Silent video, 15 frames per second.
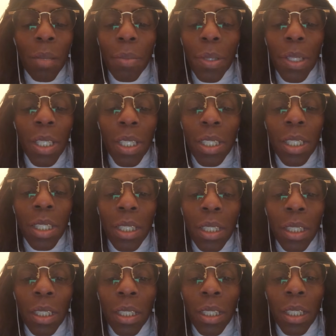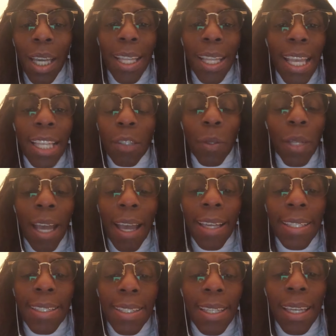Because, and that's what I had
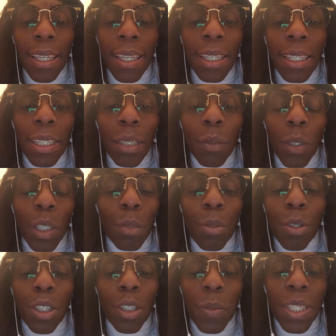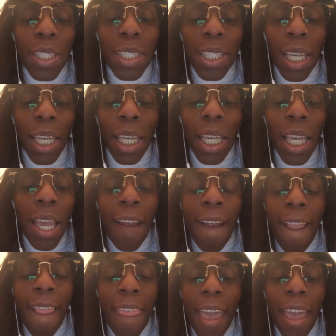said when the person was saying
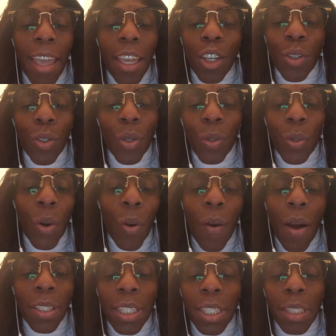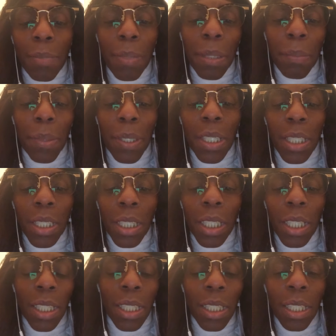that you don't go out to speak because of
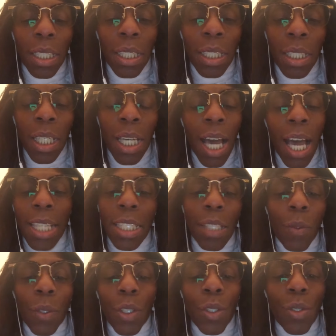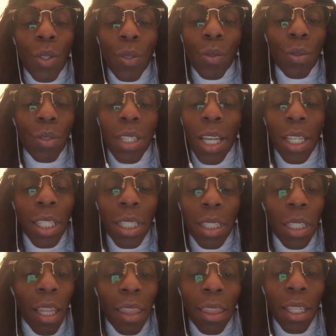this. I said, well, you don't tell us
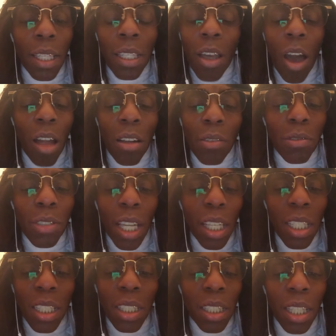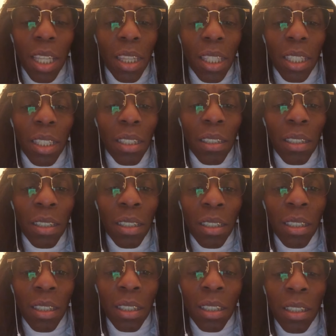nothing. Y'all don't tell us nothing.
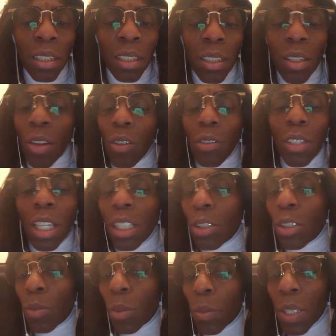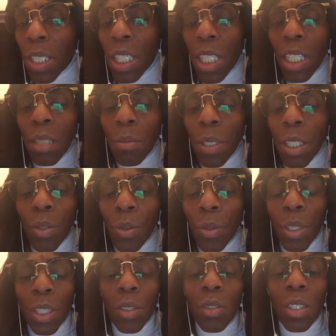Y'all don't tell us what we need to be
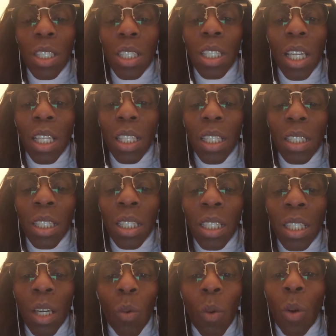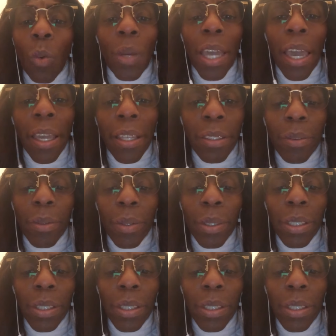doing. You just tell us what we ain't doing.